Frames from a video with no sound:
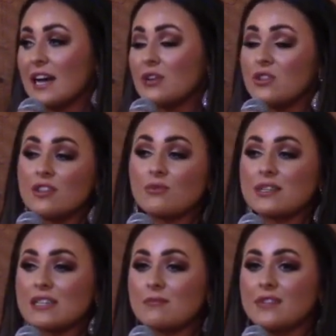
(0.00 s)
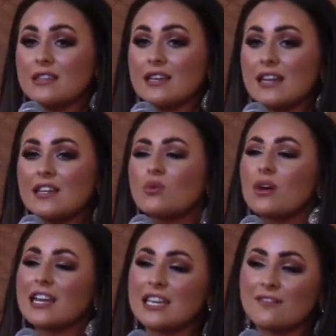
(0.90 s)
I knew that it was something that I didn't
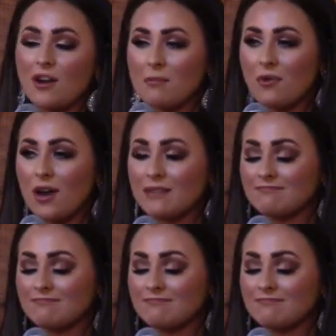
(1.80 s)
want to give up on.